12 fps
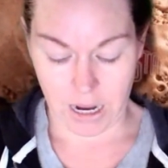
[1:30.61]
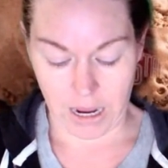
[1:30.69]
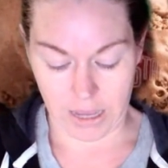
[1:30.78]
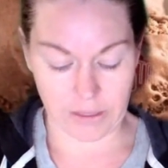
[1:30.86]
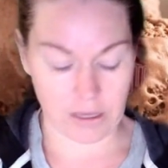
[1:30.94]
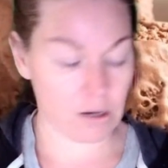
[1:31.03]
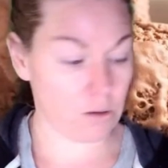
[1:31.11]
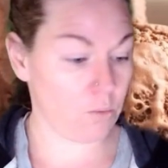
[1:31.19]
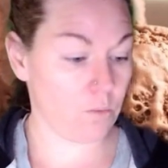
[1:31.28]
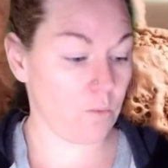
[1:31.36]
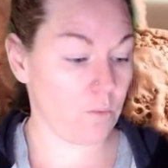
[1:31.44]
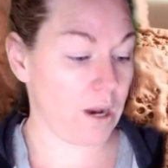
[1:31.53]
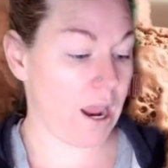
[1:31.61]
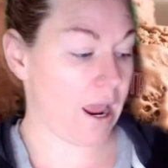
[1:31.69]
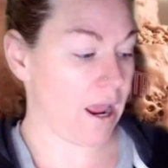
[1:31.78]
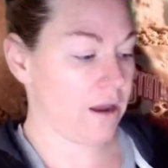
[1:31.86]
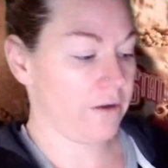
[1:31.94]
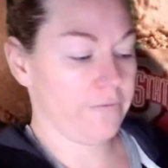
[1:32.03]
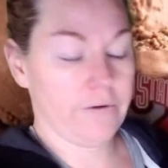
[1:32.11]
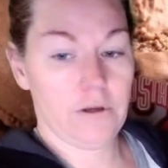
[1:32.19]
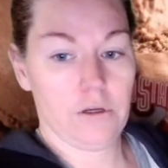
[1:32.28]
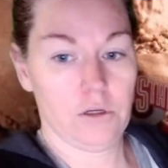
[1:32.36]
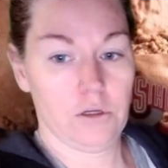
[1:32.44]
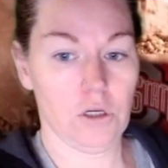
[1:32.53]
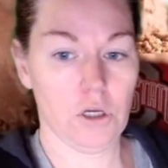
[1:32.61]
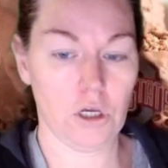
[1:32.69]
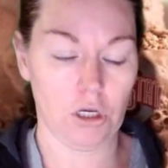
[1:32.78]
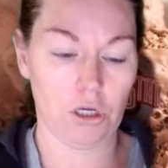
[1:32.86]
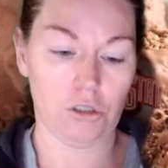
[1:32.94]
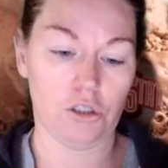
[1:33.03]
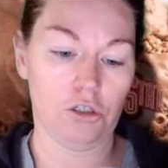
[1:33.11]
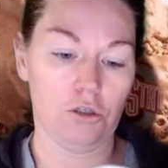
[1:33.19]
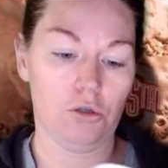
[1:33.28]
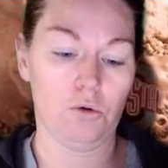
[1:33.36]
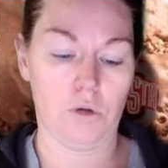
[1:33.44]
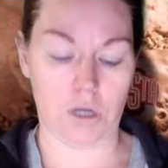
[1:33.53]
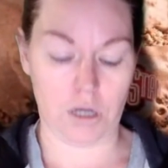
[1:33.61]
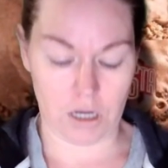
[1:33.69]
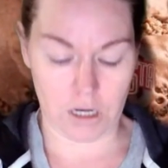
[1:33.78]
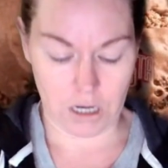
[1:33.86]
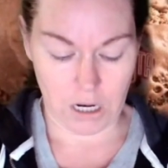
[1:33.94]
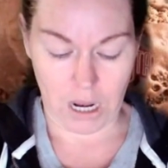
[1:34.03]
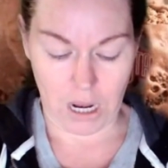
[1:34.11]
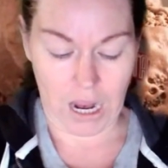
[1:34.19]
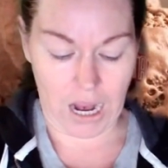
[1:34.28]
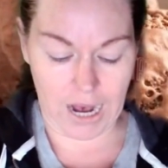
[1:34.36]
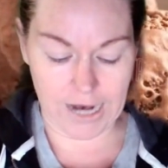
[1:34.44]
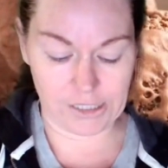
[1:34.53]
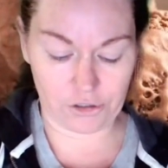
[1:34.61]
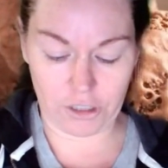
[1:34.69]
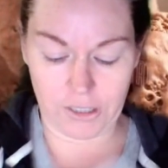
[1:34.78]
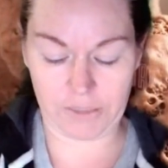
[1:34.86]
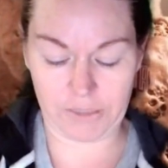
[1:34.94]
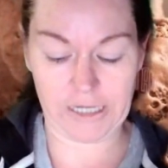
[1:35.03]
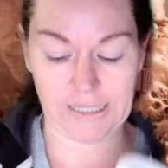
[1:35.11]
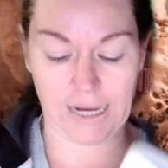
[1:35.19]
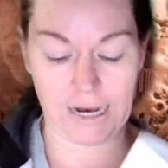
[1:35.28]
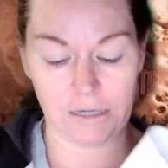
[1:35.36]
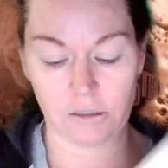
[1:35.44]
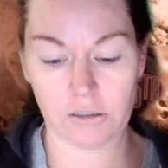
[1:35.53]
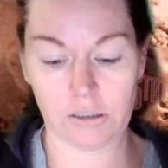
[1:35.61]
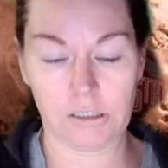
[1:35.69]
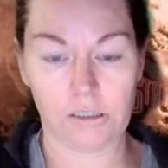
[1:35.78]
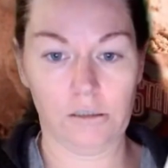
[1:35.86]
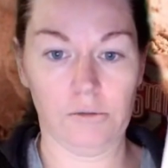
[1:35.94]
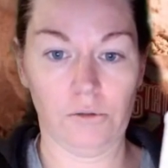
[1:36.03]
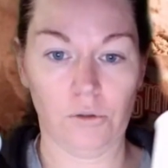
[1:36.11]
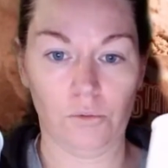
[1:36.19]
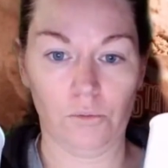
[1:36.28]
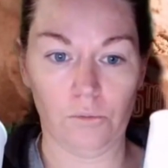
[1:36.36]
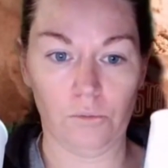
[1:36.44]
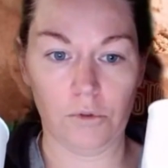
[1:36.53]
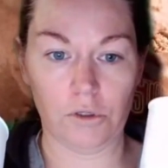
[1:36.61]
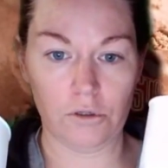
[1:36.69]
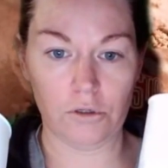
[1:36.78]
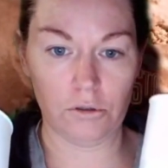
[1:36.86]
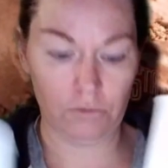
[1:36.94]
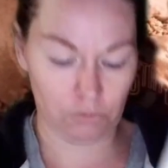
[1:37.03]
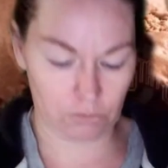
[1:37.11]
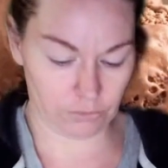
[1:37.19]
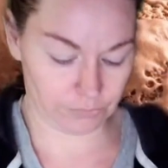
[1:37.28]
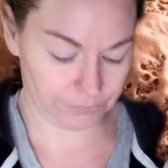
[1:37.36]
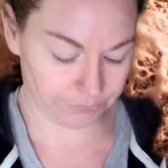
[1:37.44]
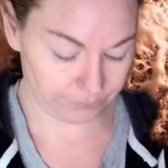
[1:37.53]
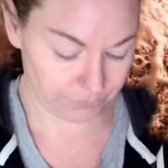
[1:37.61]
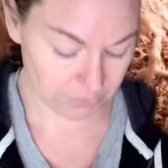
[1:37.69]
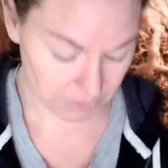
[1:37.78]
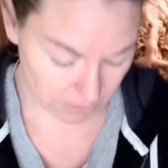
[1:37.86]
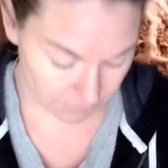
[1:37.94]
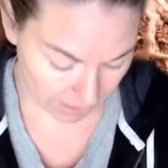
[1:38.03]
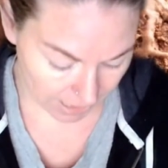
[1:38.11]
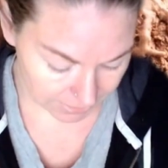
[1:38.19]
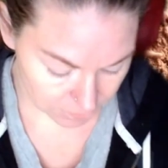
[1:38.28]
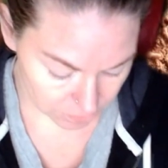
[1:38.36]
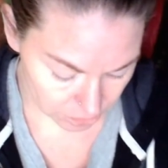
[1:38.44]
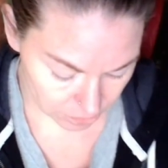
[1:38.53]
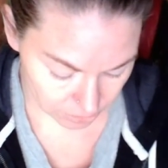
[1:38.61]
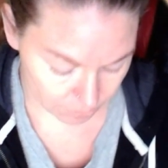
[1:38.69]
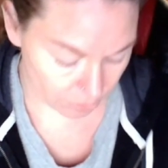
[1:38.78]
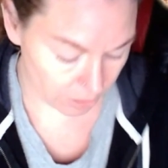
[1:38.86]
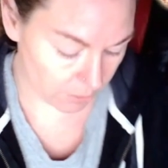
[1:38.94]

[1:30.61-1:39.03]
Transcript: And then we have two ice cream containers. Woohoo! They packaged these pretty